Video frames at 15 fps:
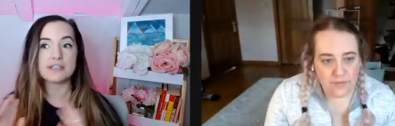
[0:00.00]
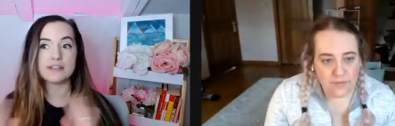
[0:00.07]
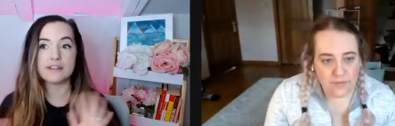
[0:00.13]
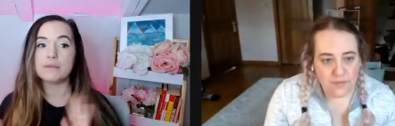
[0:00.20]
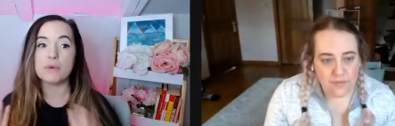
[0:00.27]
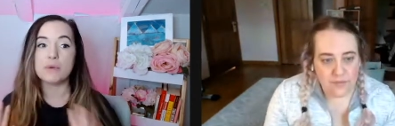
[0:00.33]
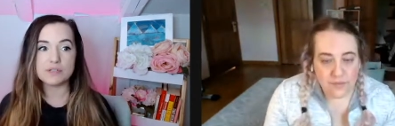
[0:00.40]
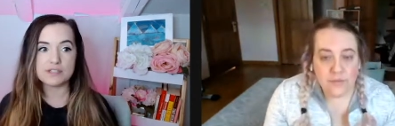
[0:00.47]
Speaker 1: I
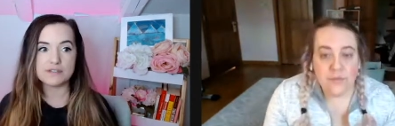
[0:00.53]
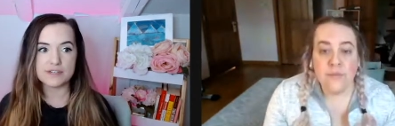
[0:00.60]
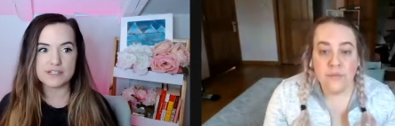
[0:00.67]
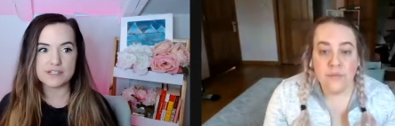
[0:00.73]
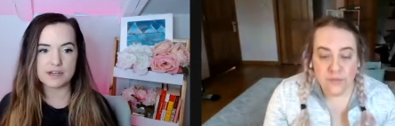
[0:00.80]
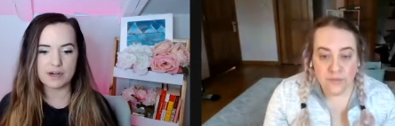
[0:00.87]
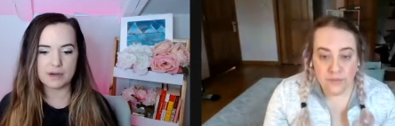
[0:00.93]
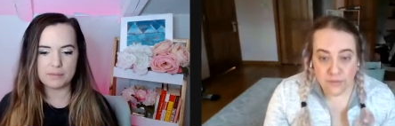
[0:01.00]
think most of
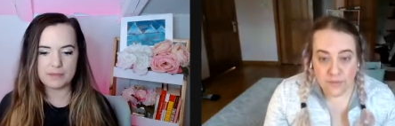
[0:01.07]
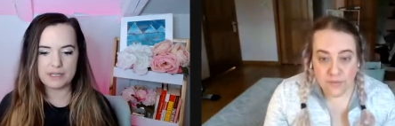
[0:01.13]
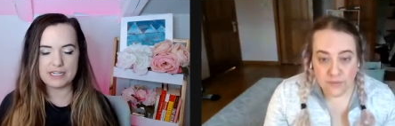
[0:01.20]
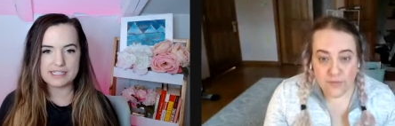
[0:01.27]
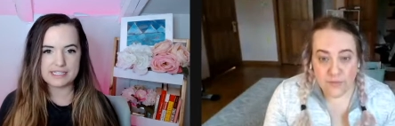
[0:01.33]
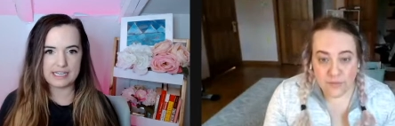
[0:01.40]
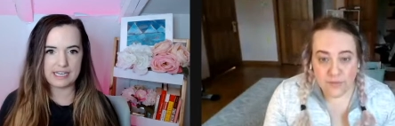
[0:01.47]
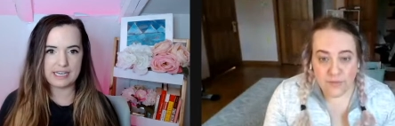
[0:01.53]
us mm -hmm. are
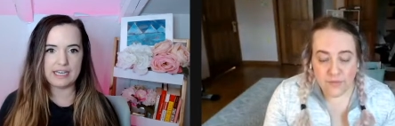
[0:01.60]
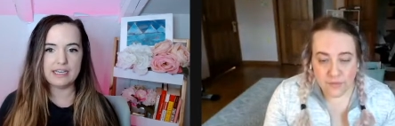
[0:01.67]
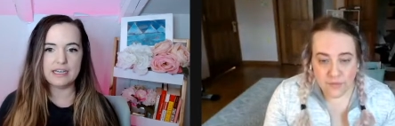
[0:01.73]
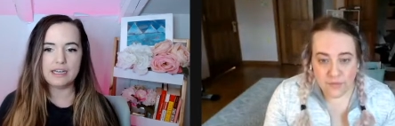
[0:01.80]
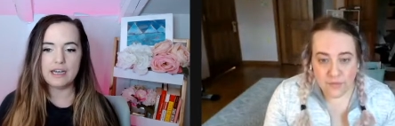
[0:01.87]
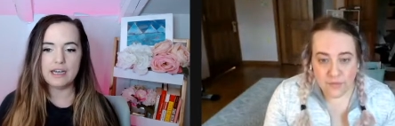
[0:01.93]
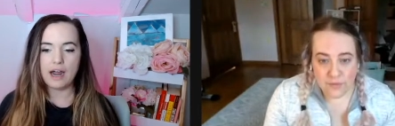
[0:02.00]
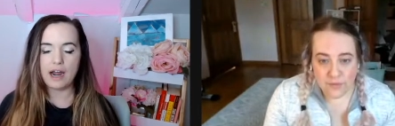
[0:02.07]
B2C.
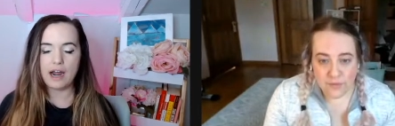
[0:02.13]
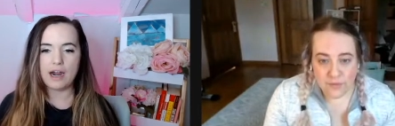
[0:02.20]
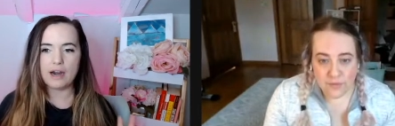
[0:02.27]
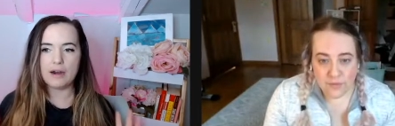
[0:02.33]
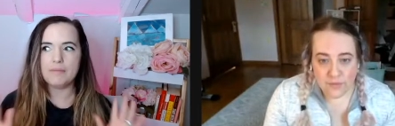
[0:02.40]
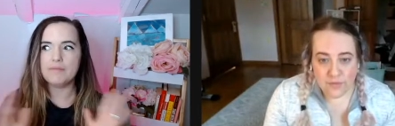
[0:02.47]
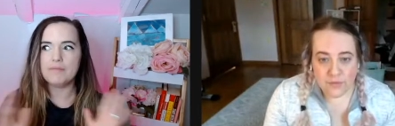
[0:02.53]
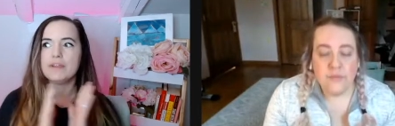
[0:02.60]

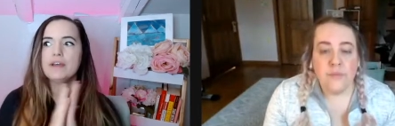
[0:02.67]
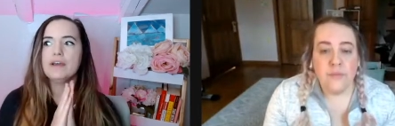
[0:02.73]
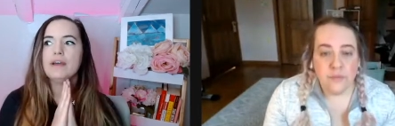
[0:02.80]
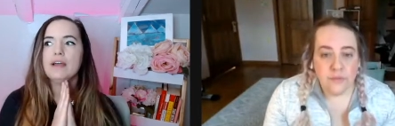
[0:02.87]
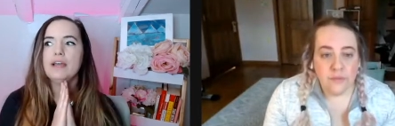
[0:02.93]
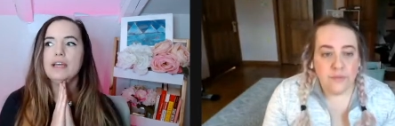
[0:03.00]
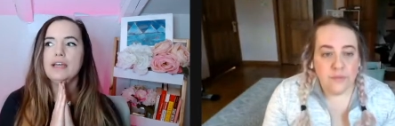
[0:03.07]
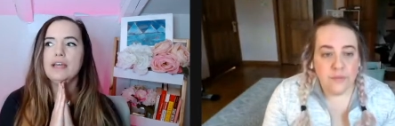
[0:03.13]
Um,
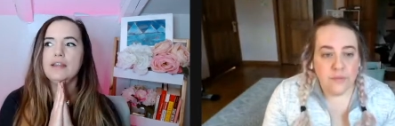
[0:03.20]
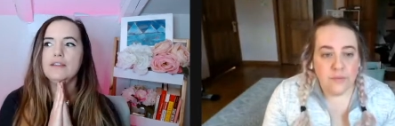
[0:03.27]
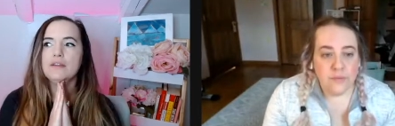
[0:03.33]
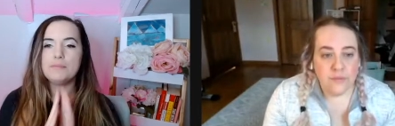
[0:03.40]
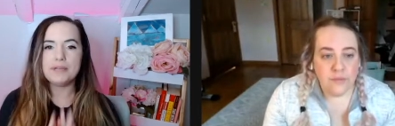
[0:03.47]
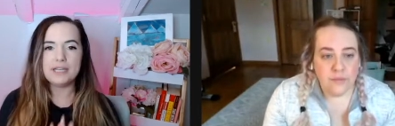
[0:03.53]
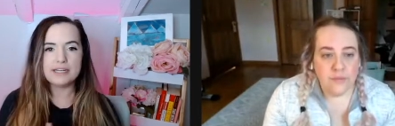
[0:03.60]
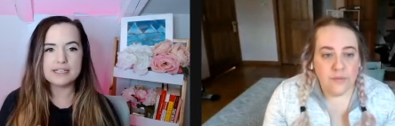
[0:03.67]
in the
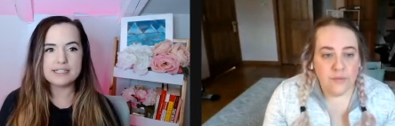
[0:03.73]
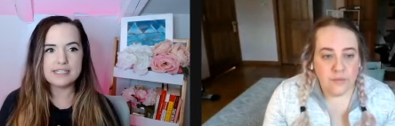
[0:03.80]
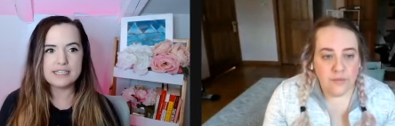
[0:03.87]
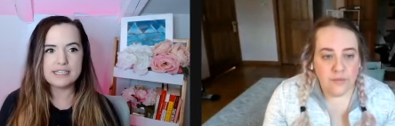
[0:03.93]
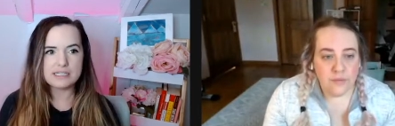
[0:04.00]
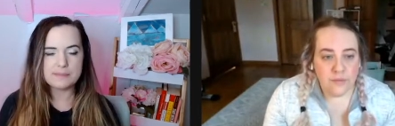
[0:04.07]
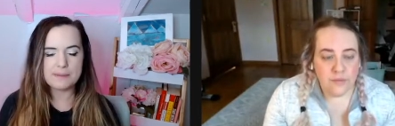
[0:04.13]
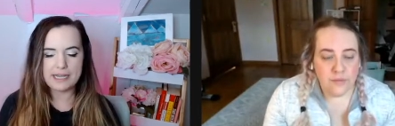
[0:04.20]

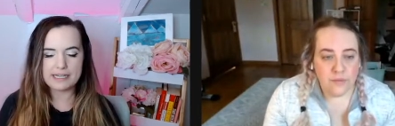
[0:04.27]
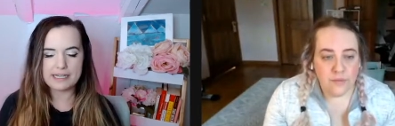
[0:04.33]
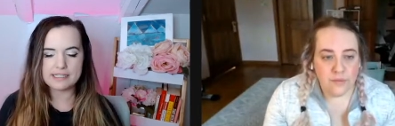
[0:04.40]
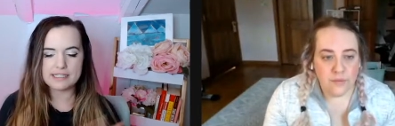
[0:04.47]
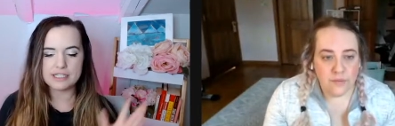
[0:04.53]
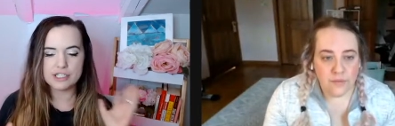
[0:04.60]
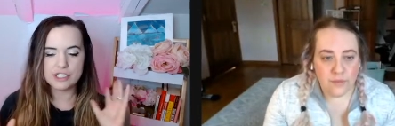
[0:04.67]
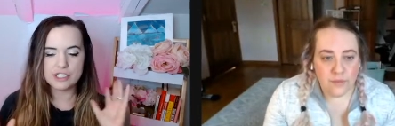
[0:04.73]
B2C
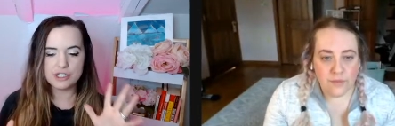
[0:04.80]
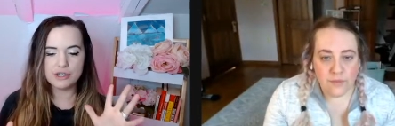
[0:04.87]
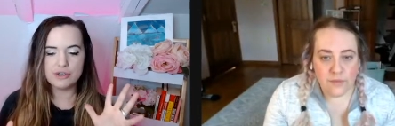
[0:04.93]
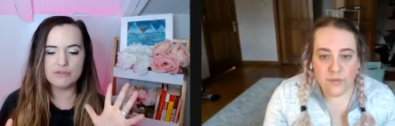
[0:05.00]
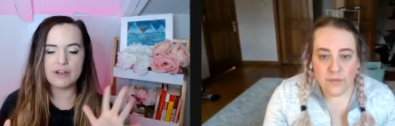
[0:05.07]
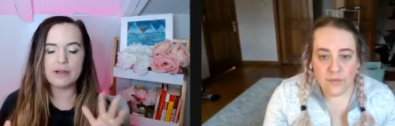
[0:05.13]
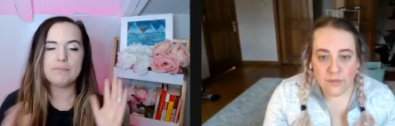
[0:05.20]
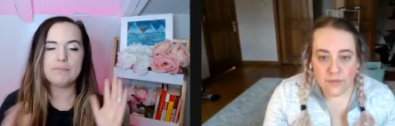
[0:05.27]
space, do
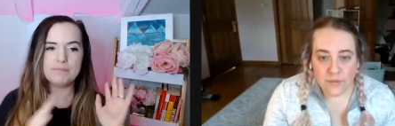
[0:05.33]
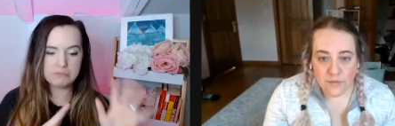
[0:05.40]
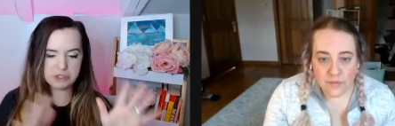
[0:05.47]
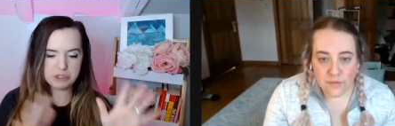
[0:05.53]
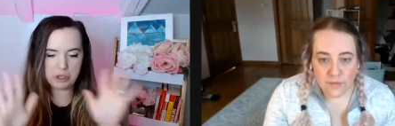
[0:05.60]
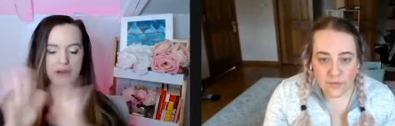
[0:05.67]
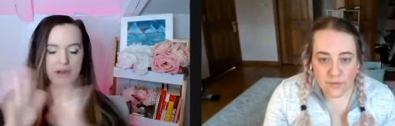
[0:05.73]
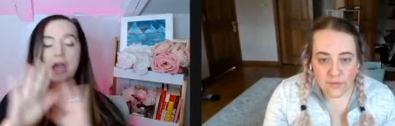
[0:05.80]
you find
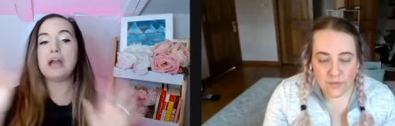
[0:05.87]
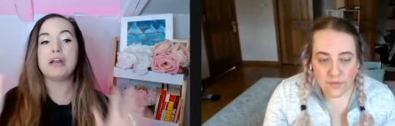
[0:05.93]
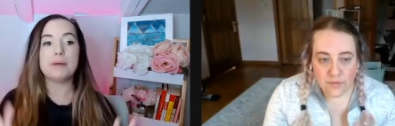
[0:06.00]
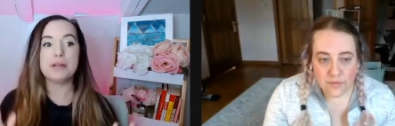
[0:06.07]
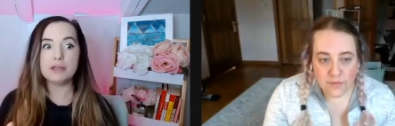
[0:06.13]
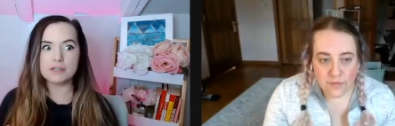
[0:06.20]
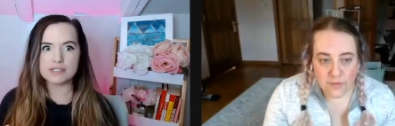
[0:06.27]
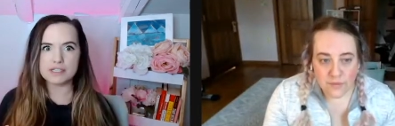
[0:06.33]
sorry,
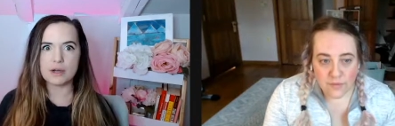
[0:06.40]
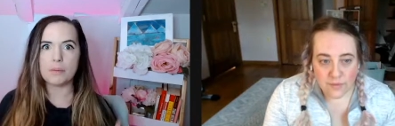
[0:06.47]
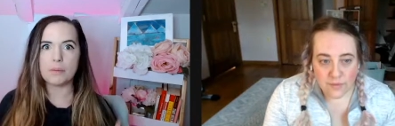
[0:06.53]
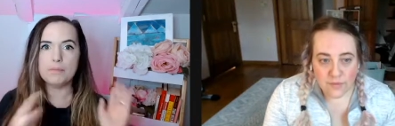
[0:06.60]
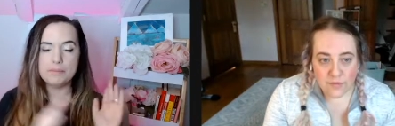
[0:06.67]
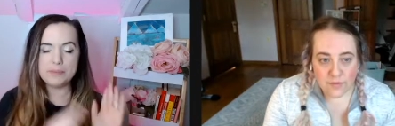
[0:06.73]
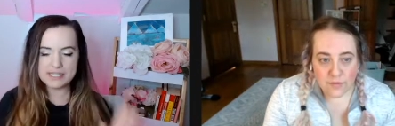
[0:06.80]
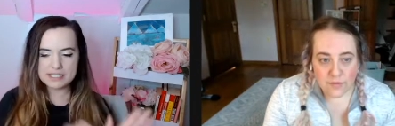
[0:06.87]
anybody who doesn't
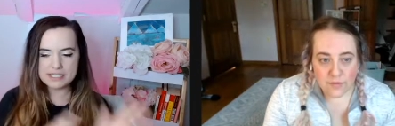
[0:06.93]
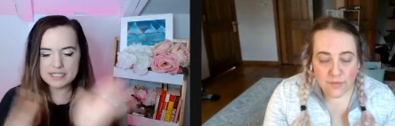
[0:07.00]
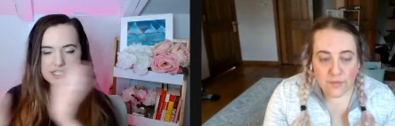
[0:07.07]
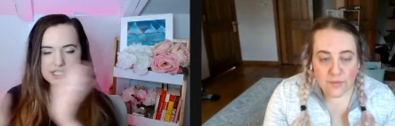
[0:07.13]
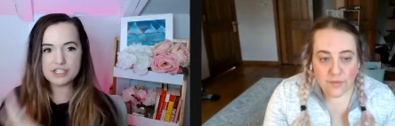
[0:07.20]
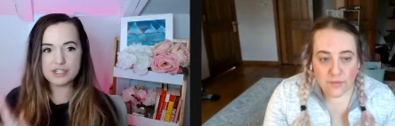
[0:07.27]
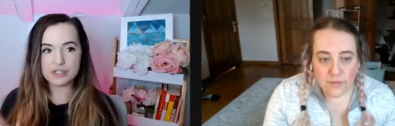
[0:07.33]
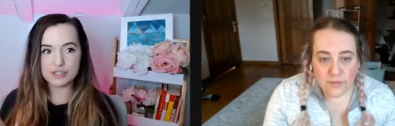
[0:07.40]
know,
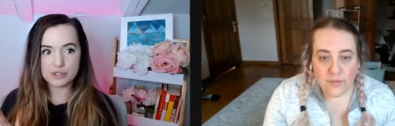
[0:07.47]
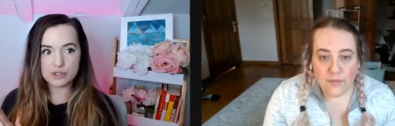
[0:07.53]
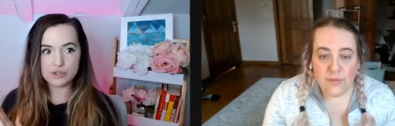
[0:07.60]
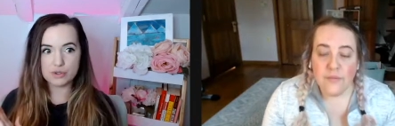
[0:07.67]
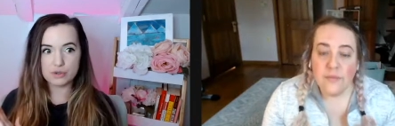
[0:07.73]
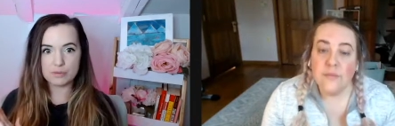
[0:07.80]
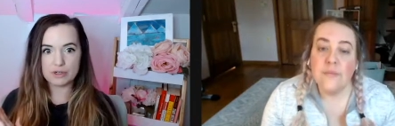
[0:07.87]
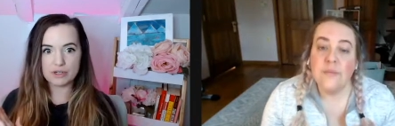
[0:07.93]
business to
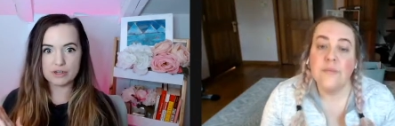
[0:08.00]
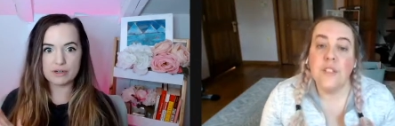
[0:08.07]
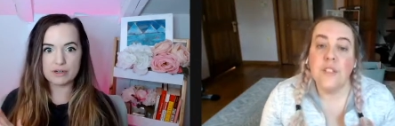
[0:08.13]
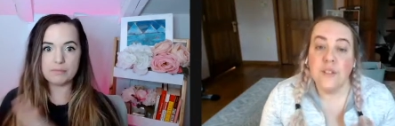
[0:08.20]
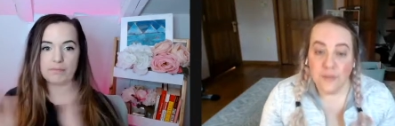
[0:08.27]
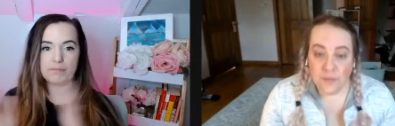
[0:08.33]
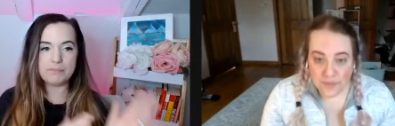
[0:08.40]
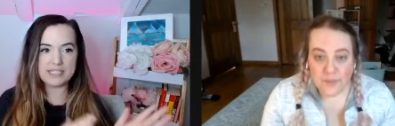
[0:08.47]
consumer,
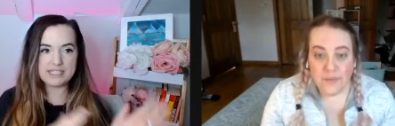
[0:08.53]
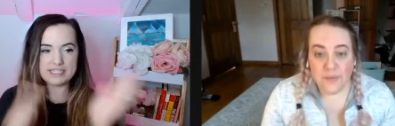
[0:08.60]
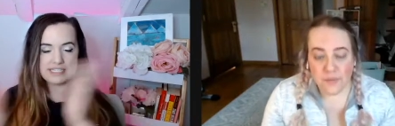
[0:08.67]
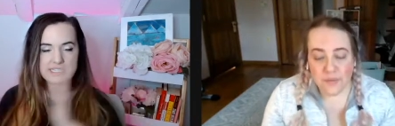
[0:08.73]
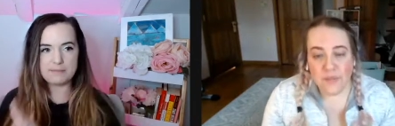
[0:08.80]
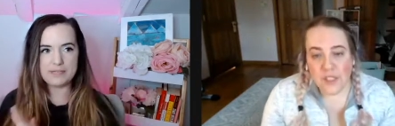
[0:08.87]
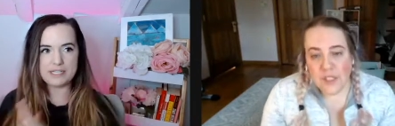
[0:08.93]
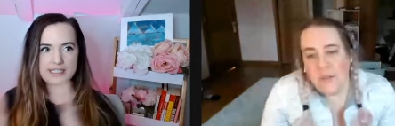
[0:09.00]

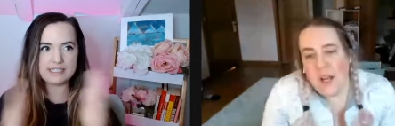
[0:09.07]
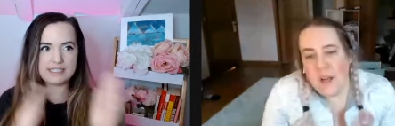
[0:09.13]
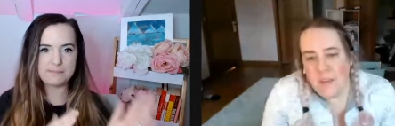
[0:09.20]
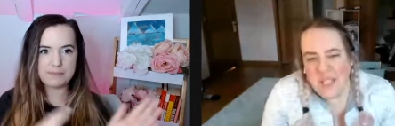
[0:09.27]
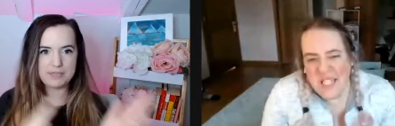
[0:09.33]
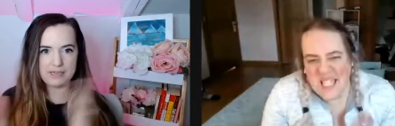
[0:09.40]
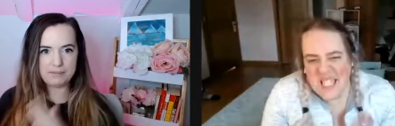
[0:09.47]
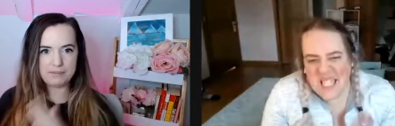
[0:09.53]
business to business,
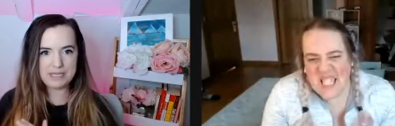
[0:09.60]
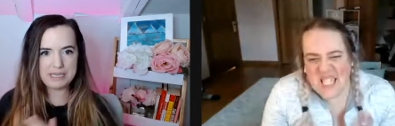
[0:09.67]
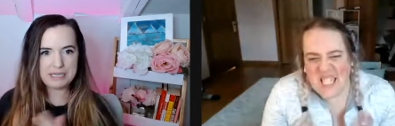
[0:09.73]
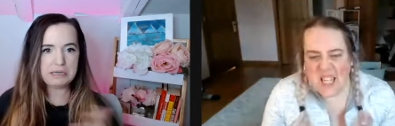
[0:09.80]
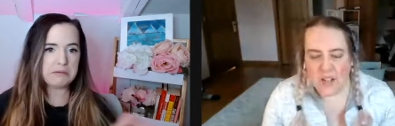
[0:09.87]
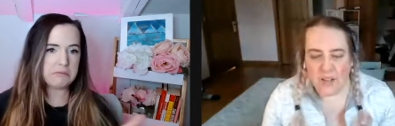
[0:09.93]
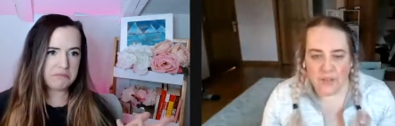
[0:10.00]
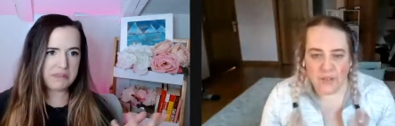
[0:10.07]
non-business
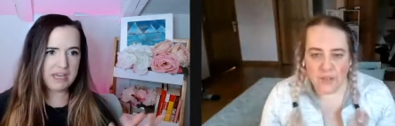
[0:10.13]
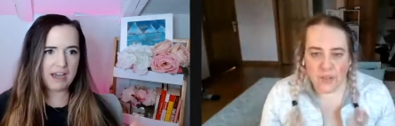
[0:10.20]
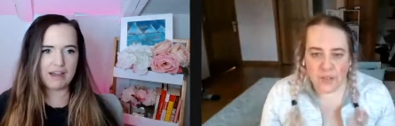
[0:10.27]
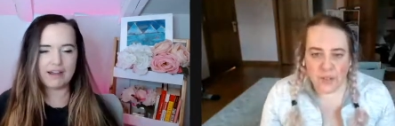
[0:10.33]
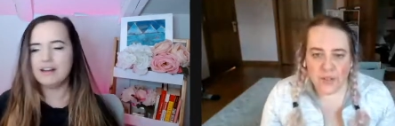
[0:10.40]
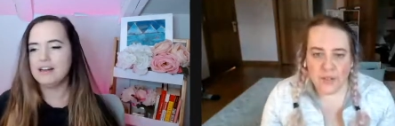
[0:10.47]
stuff. Yeah.